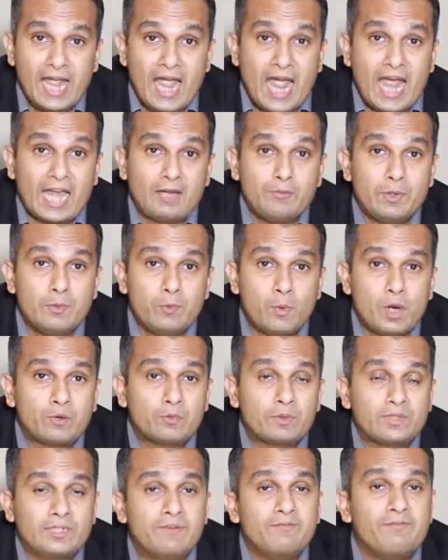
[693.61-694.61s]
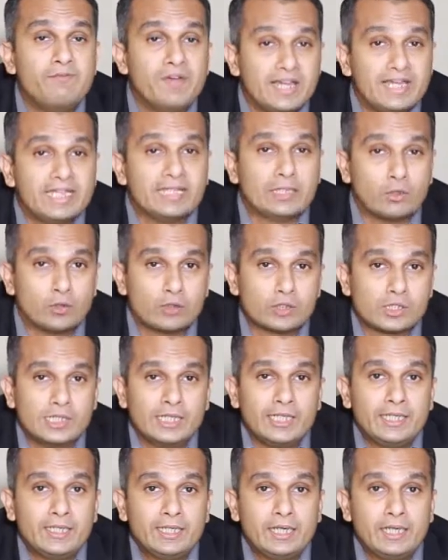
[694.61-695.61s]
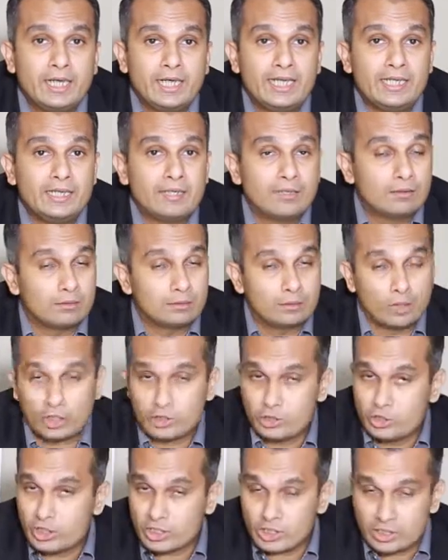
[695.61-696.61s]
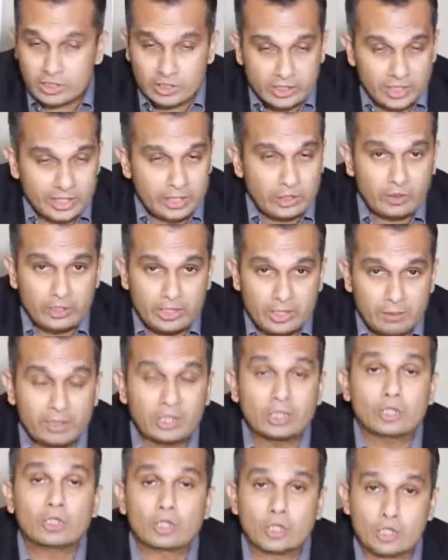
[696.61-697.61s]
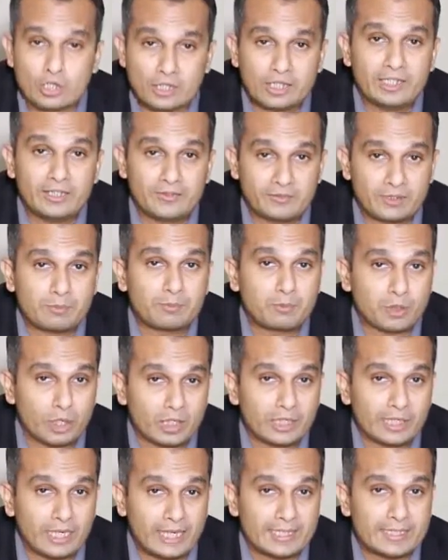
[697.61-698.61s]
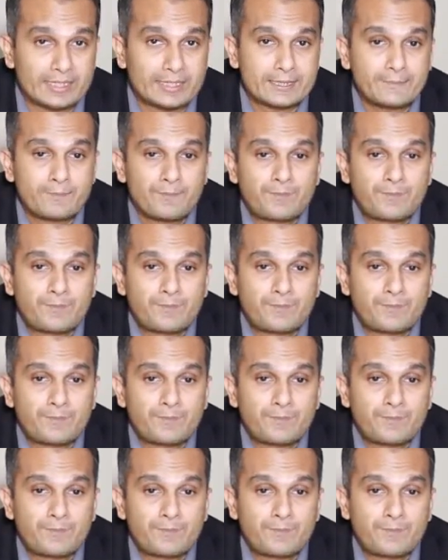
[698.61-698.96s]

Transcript: and we work with them very closely in not just in security but across our different product lines.